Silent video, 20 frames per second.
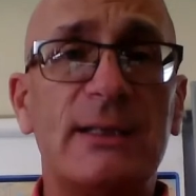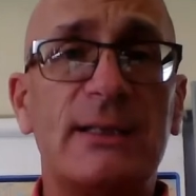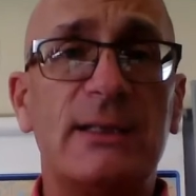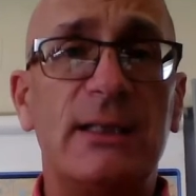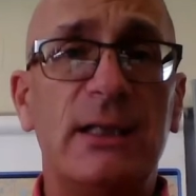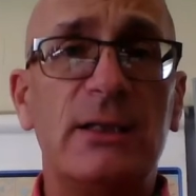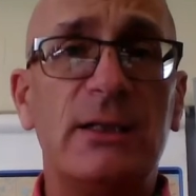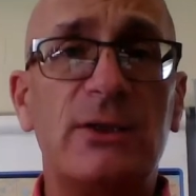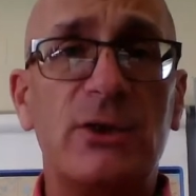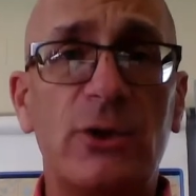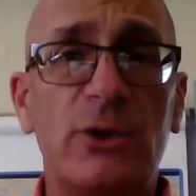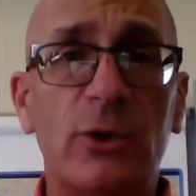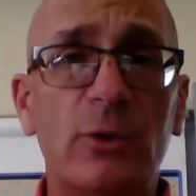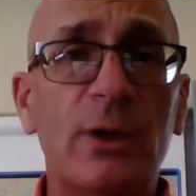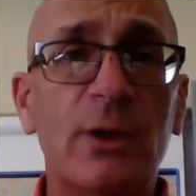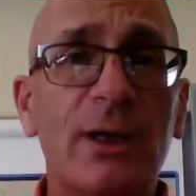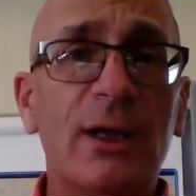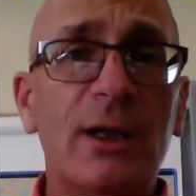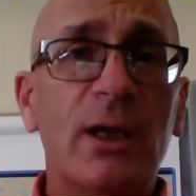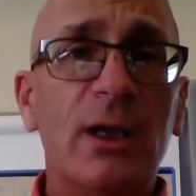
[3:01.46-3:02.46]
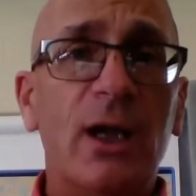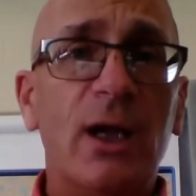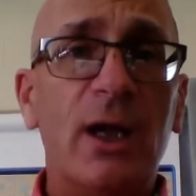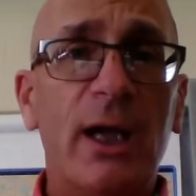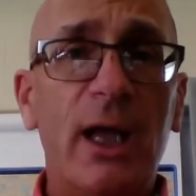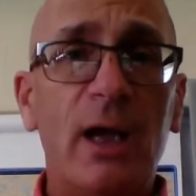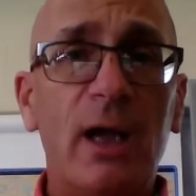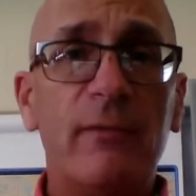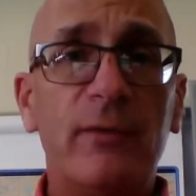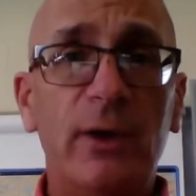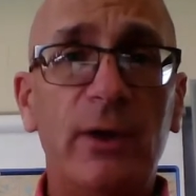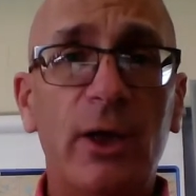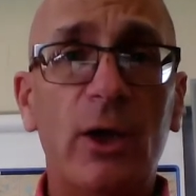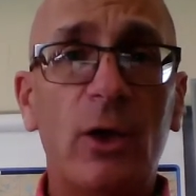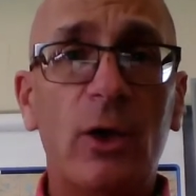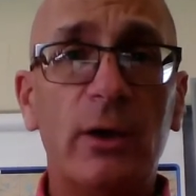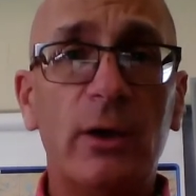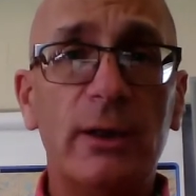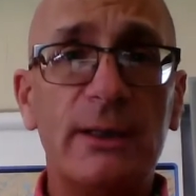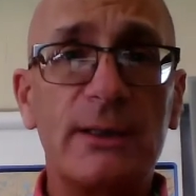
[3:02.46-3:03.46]
into a half
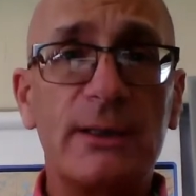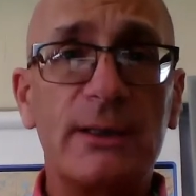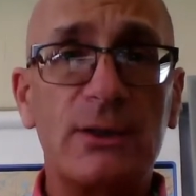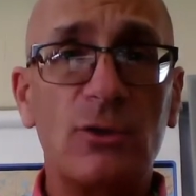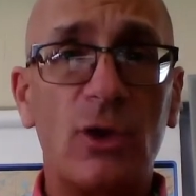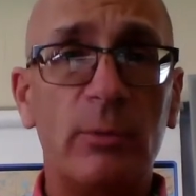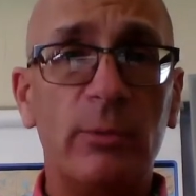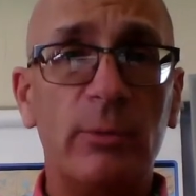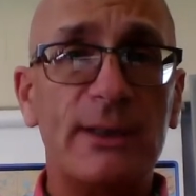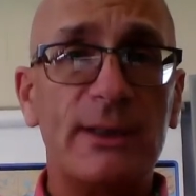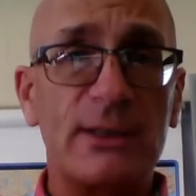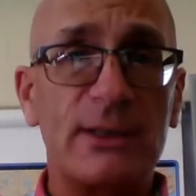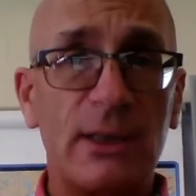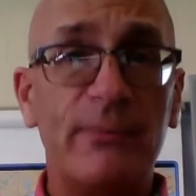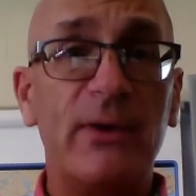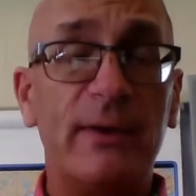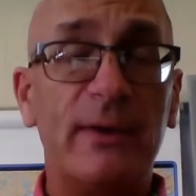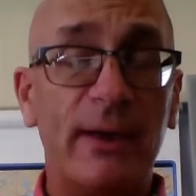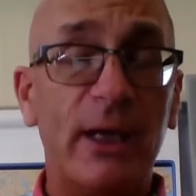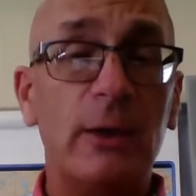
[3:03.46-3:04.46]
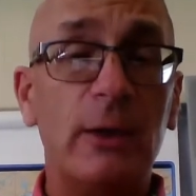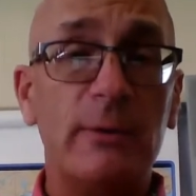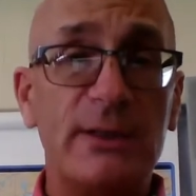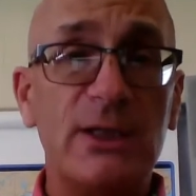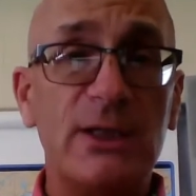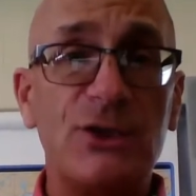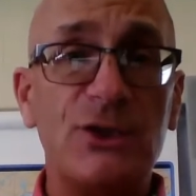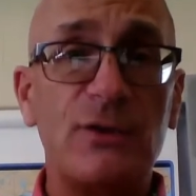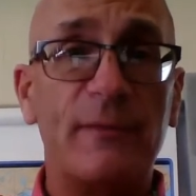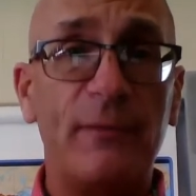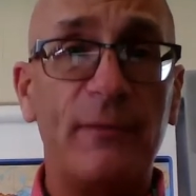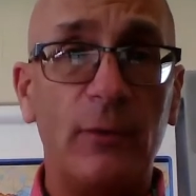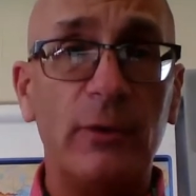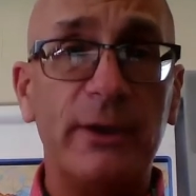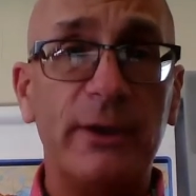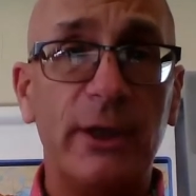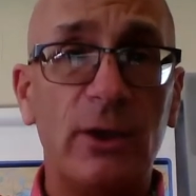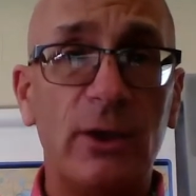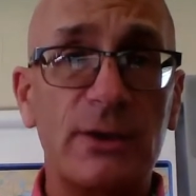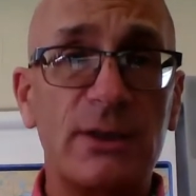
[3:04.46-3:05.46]
year, it's normally something that I would teach a full
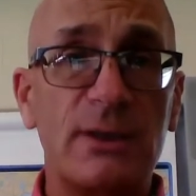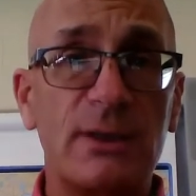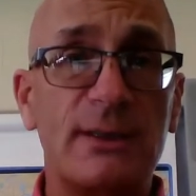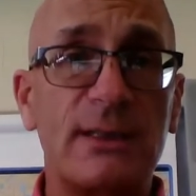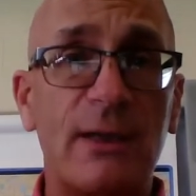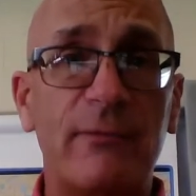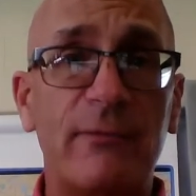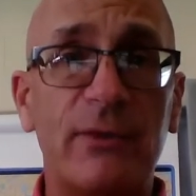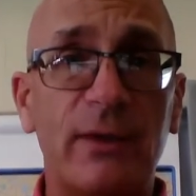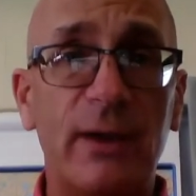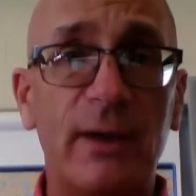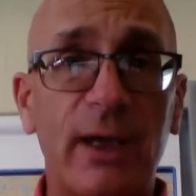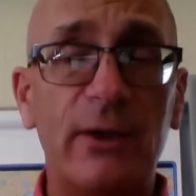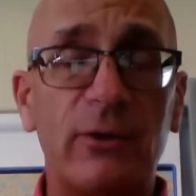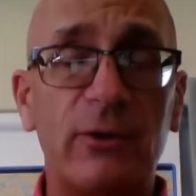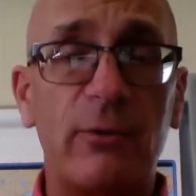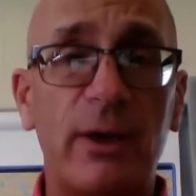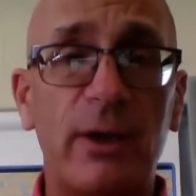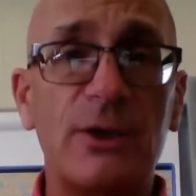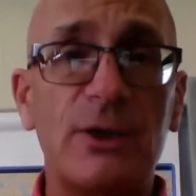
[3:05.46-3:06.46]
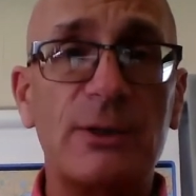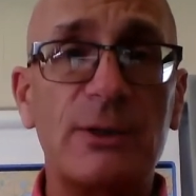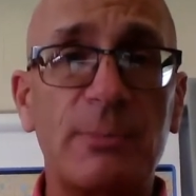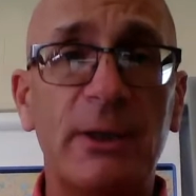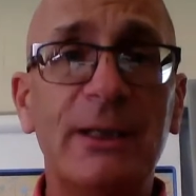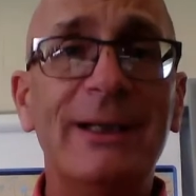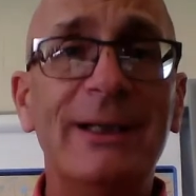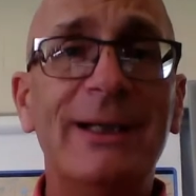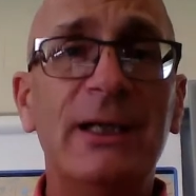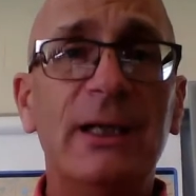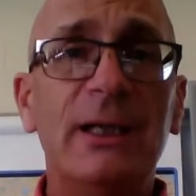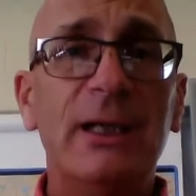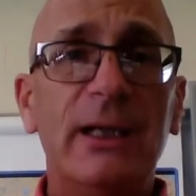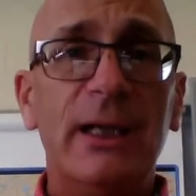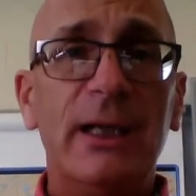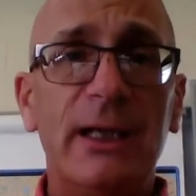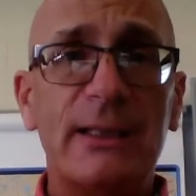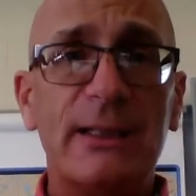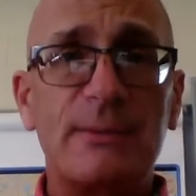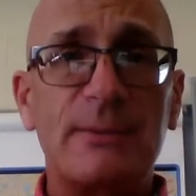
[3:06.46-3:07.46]
year to 7th and 8th graders, but
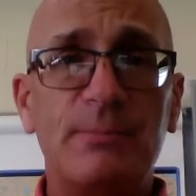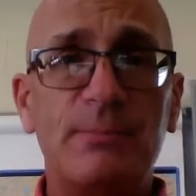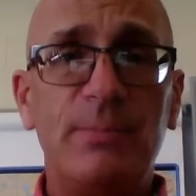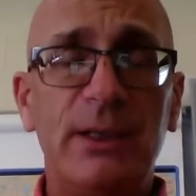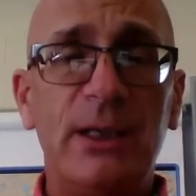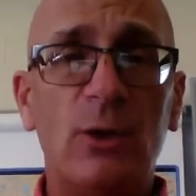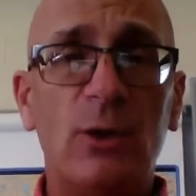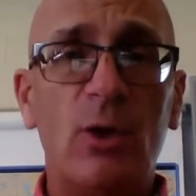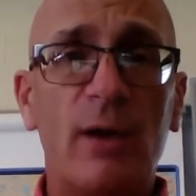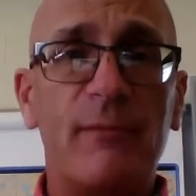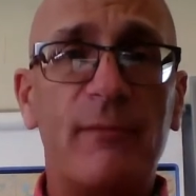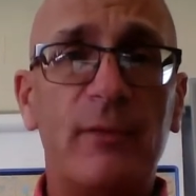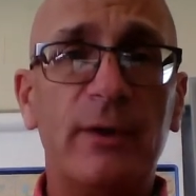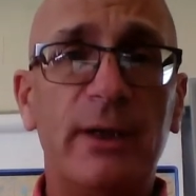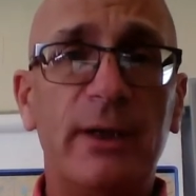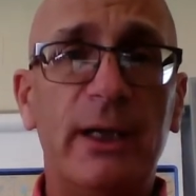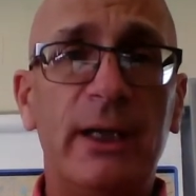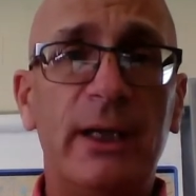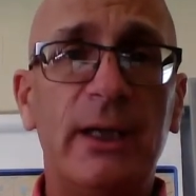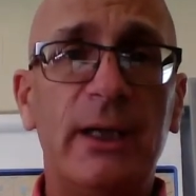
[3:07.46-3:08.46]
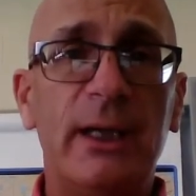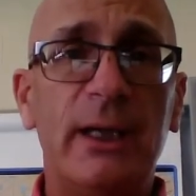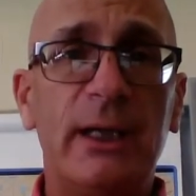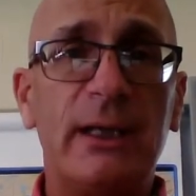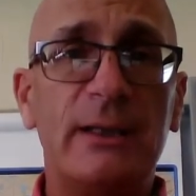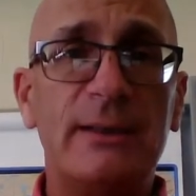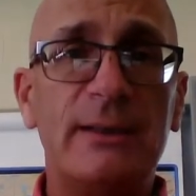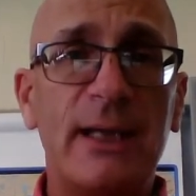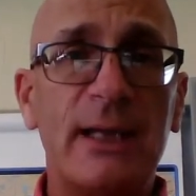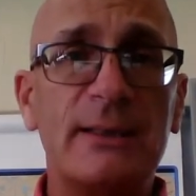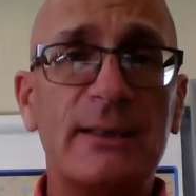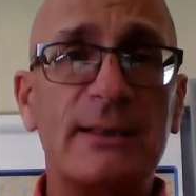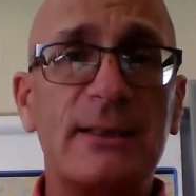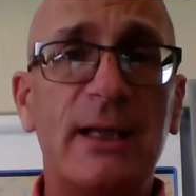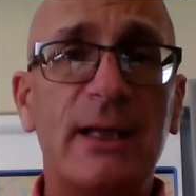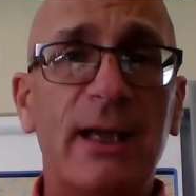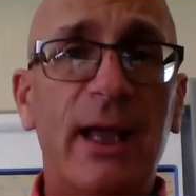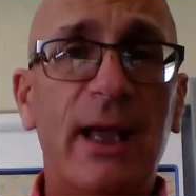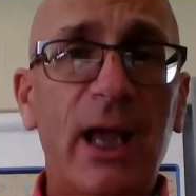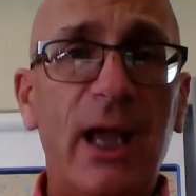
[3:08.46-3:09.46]
it's being offered in a condensed
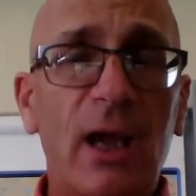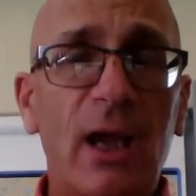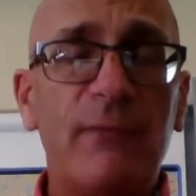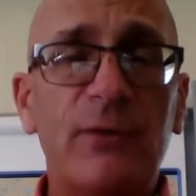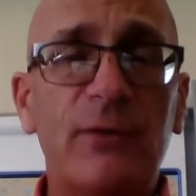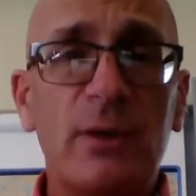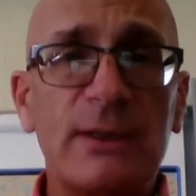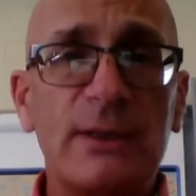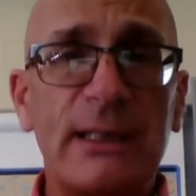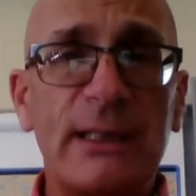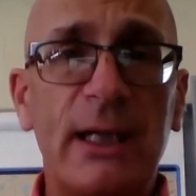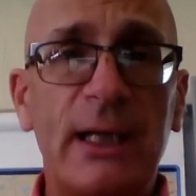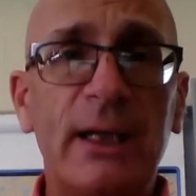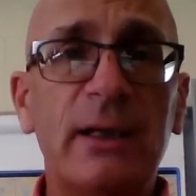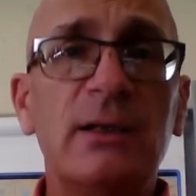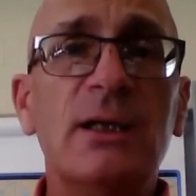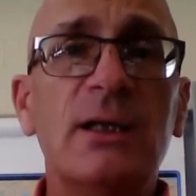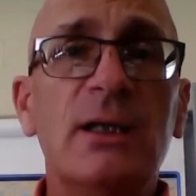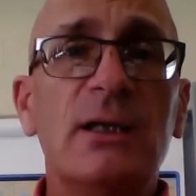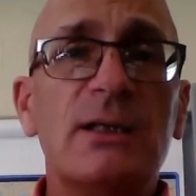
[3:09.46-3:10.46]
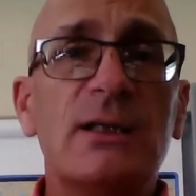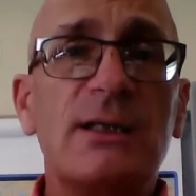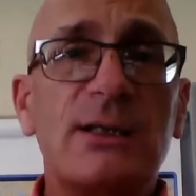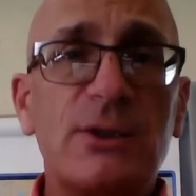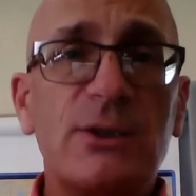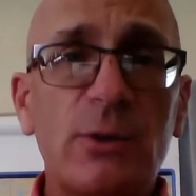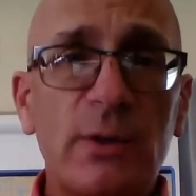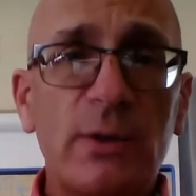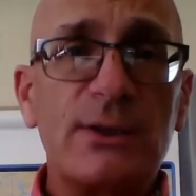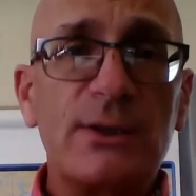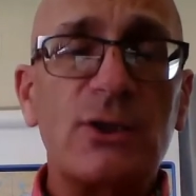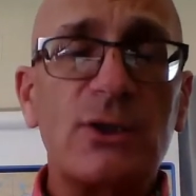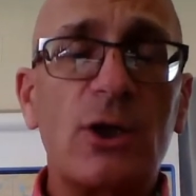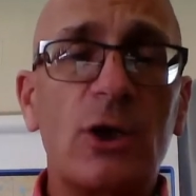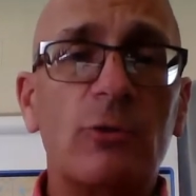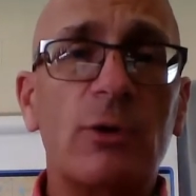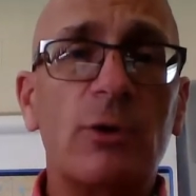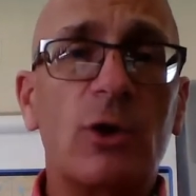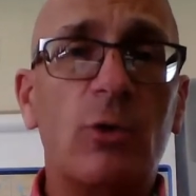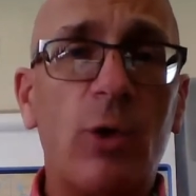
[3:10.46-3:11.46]
half year setting. Students
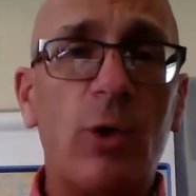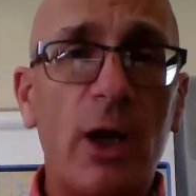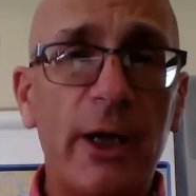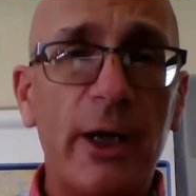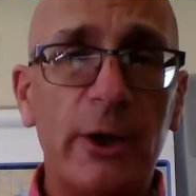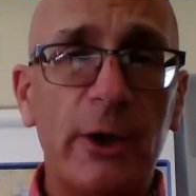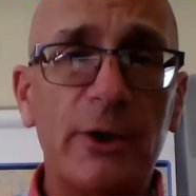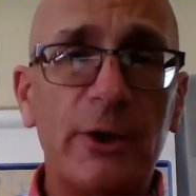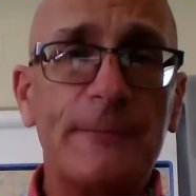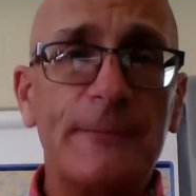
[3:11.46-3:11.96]
are required